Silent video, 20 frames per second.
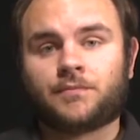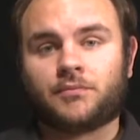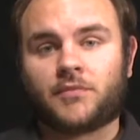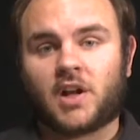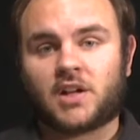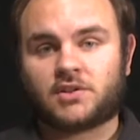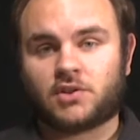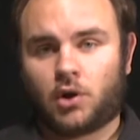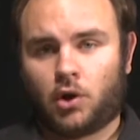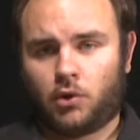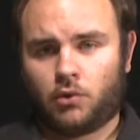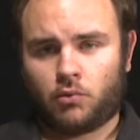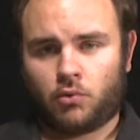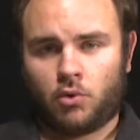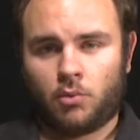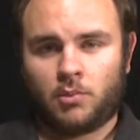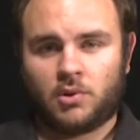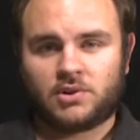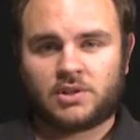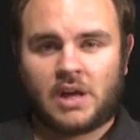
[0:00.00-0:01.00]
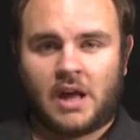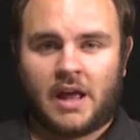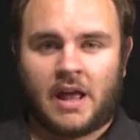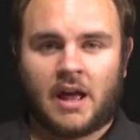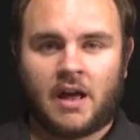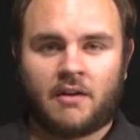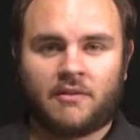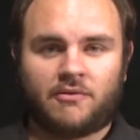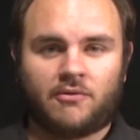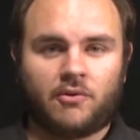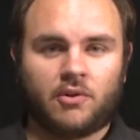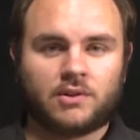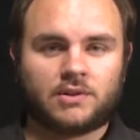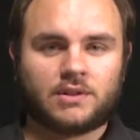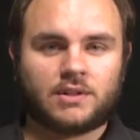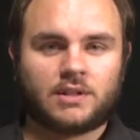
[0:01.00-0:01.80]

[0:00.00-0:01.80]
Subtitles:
That's all the rumors I have for us